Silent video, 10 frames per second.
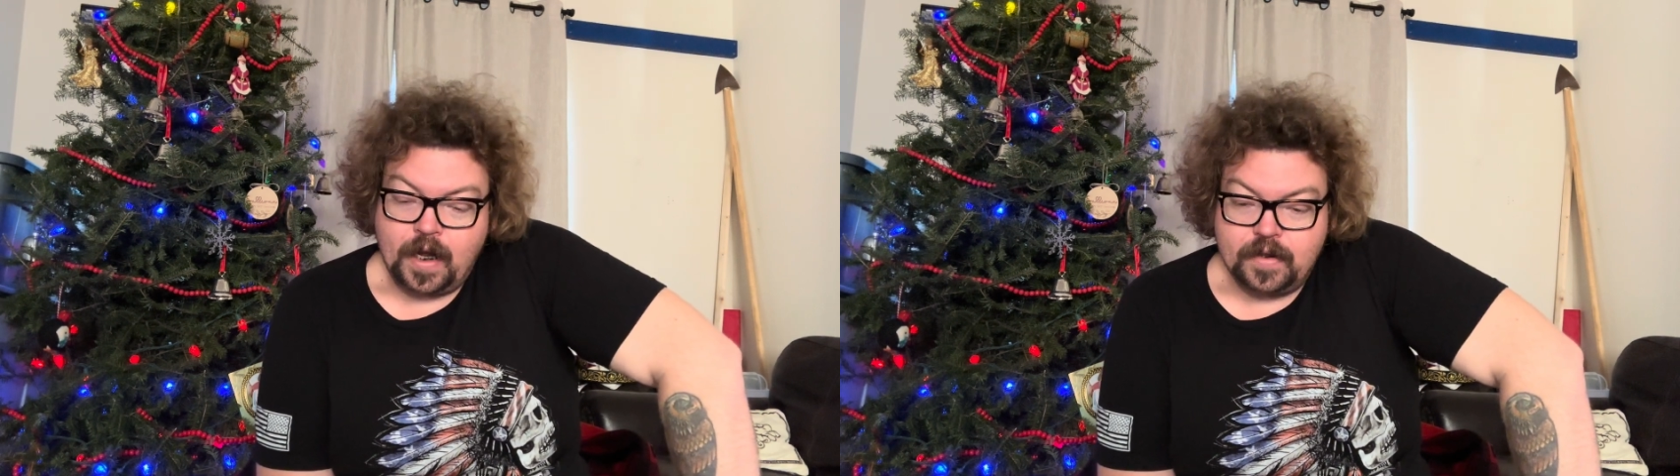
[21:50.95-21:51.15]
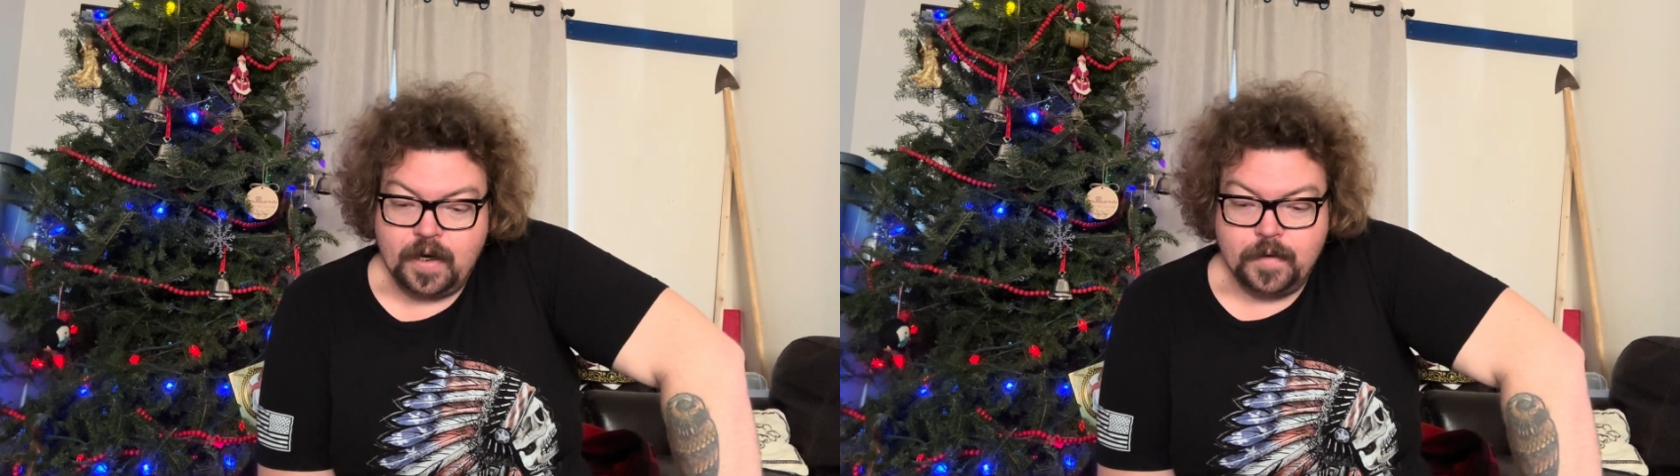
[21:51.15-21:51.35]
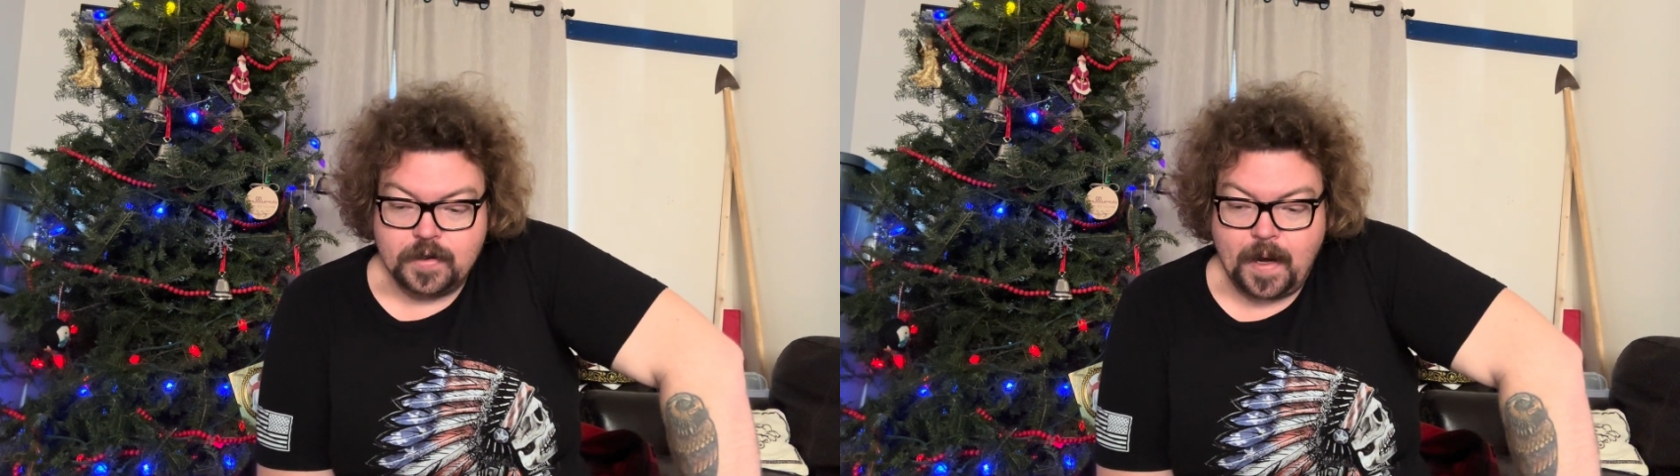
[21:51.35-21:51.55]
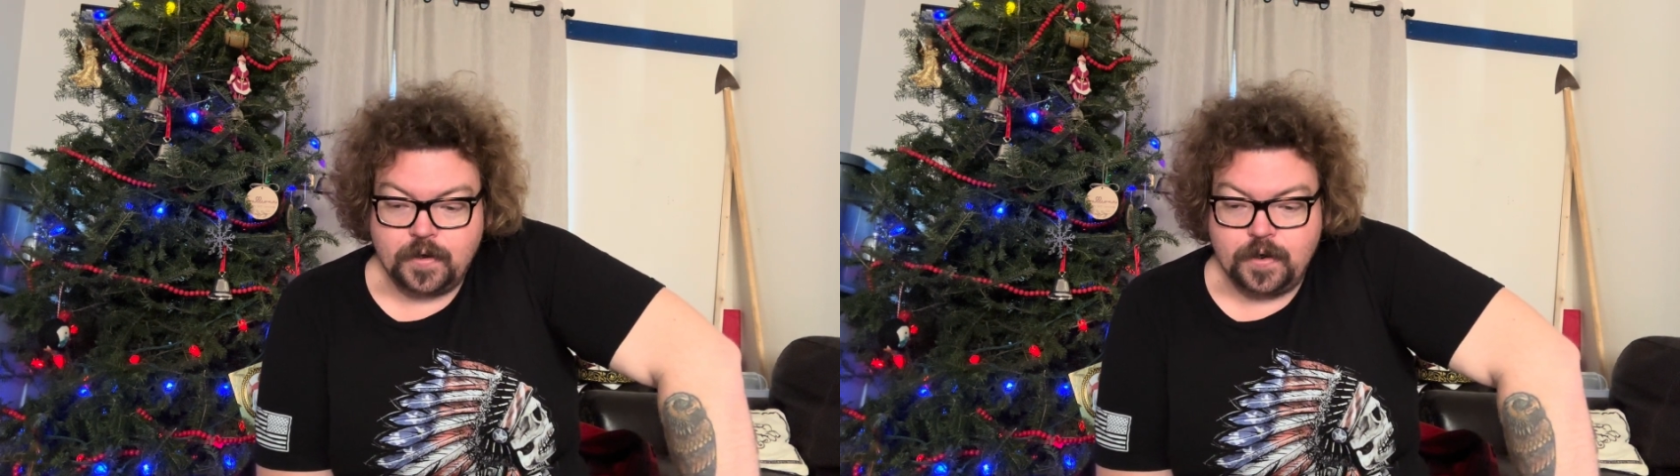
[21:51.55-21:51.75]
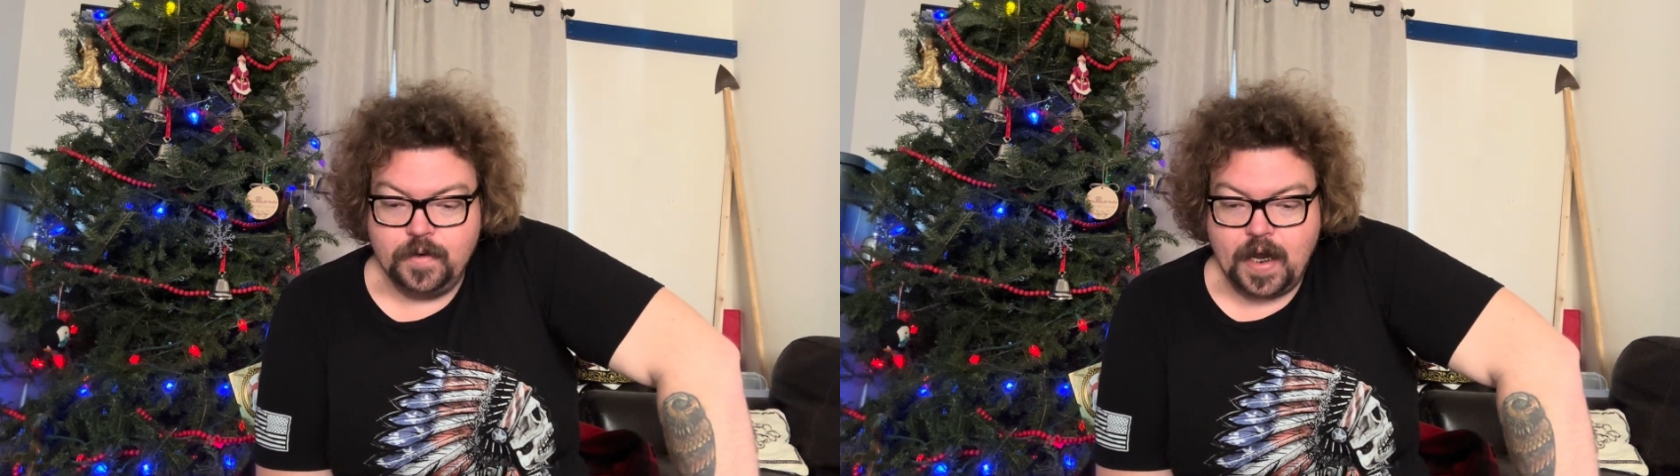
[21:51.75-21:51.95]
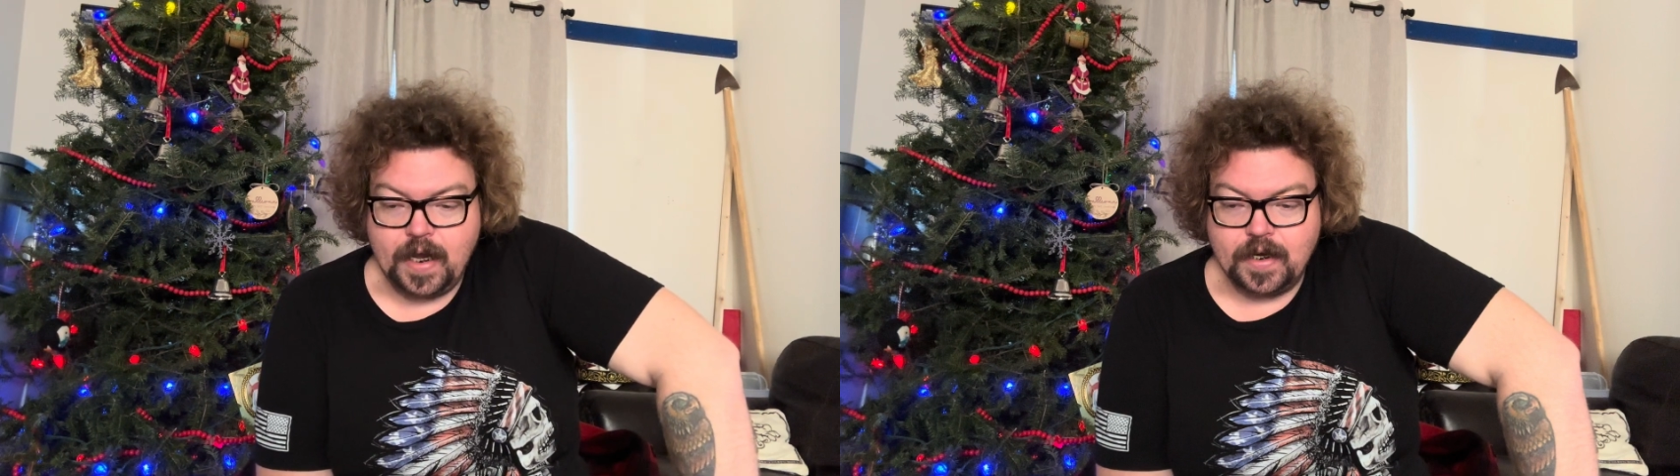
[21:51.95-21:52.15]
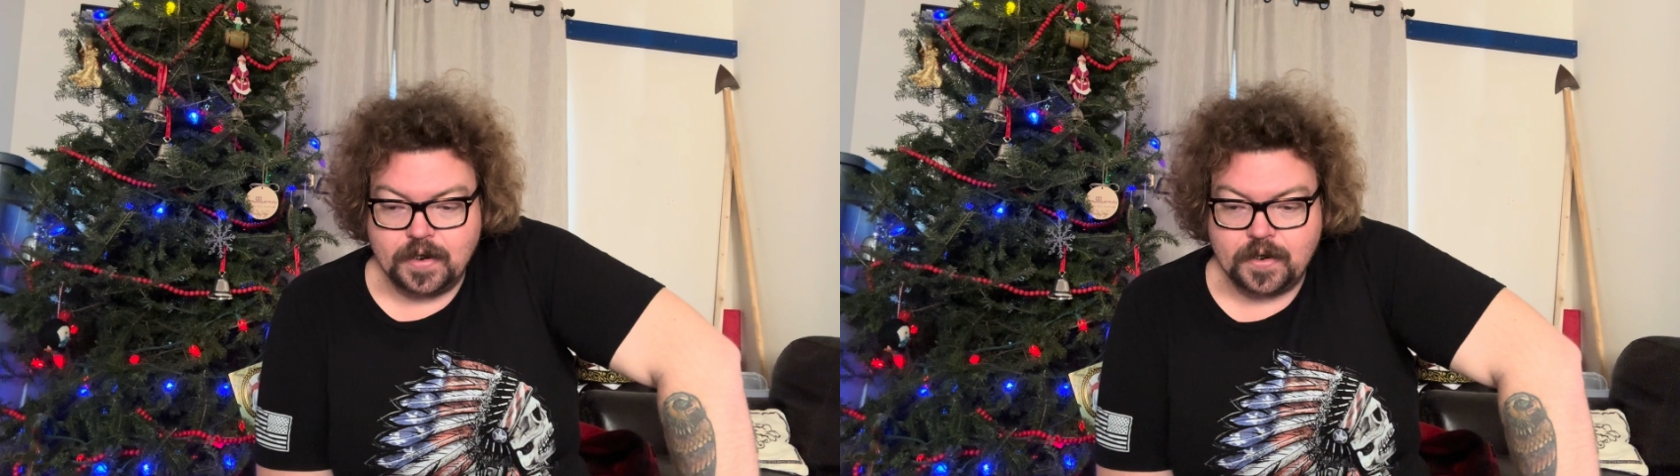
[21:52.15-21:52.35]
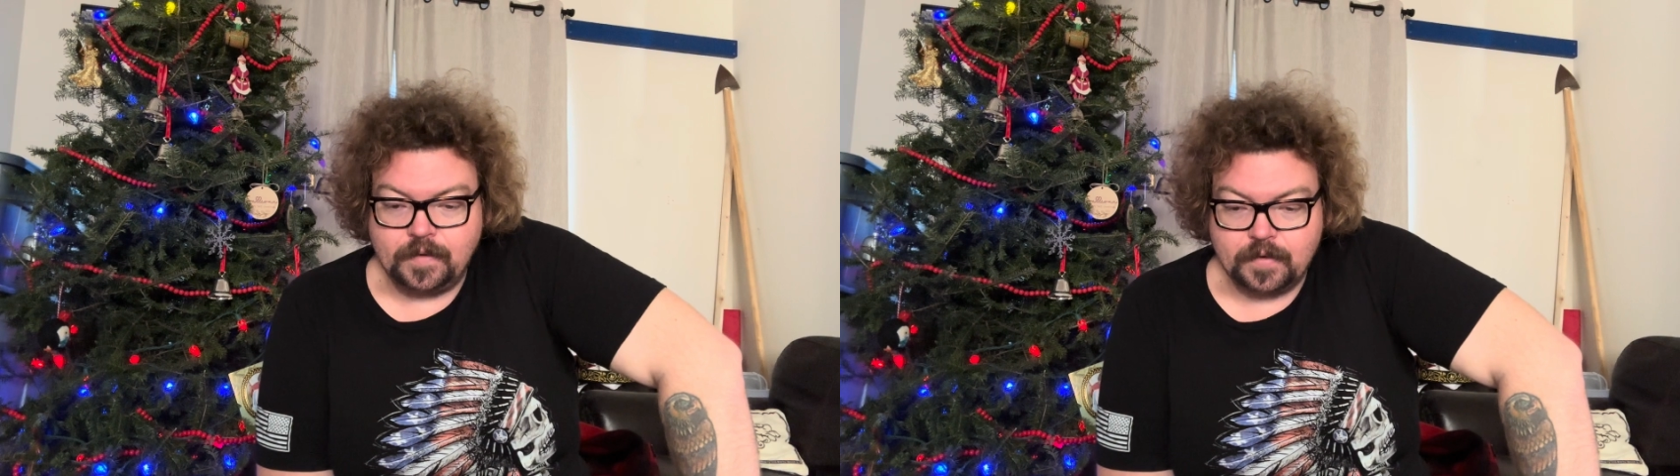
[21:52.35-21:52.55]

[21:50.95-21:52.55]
think was about 2 days